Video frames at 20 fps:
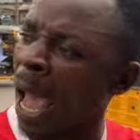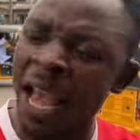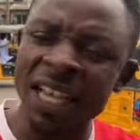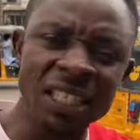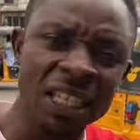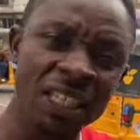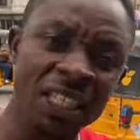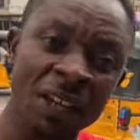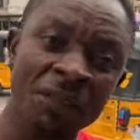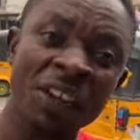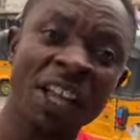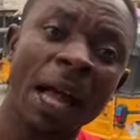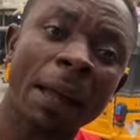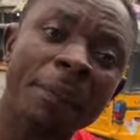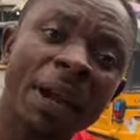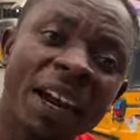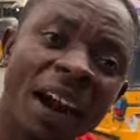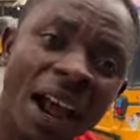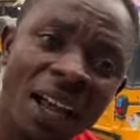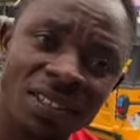ICTV
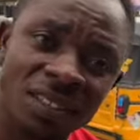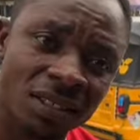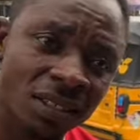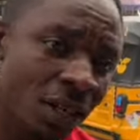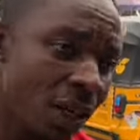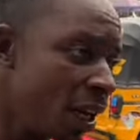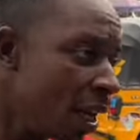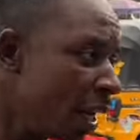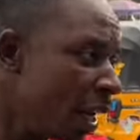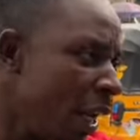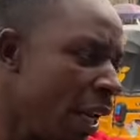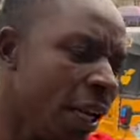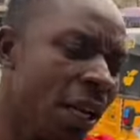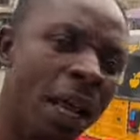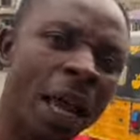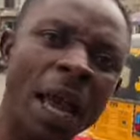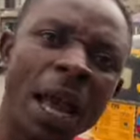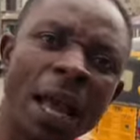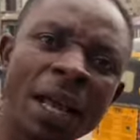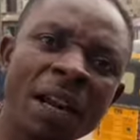cameras in
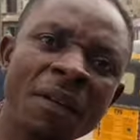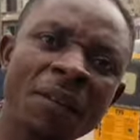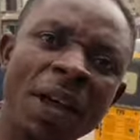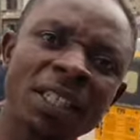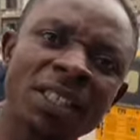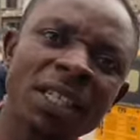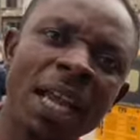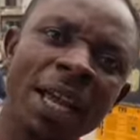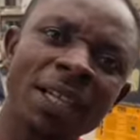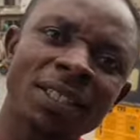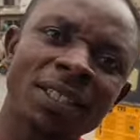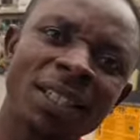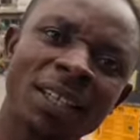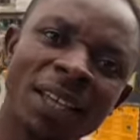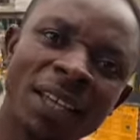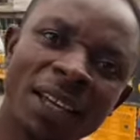River State?